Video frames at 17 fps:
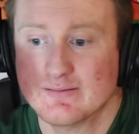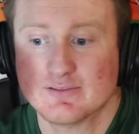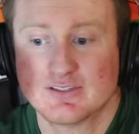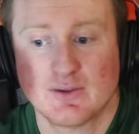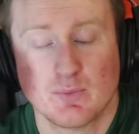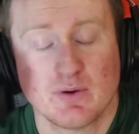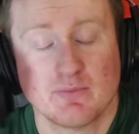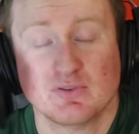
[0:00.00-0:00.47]

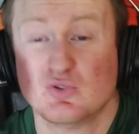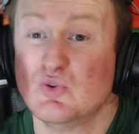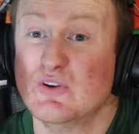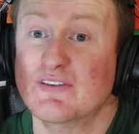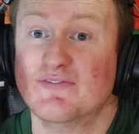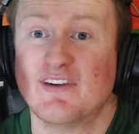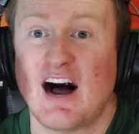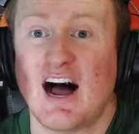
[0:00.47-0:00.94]
somewhere
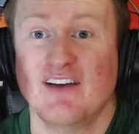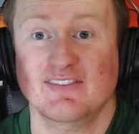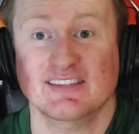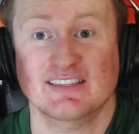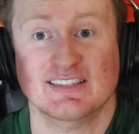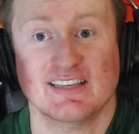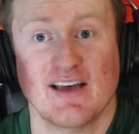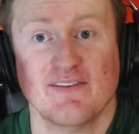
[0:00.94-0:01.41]
between 5
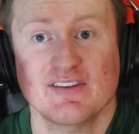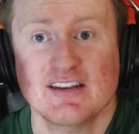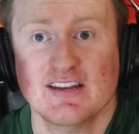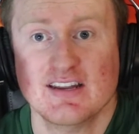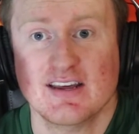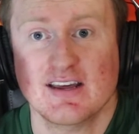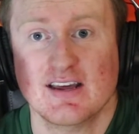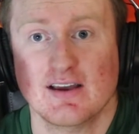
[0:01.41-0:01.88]
and
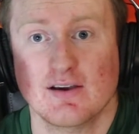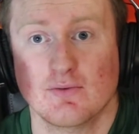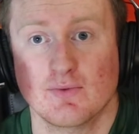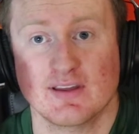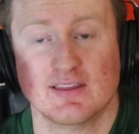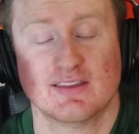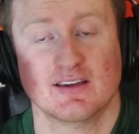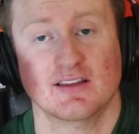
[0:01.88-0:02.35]
7
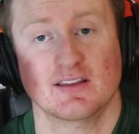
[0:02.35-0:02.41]
with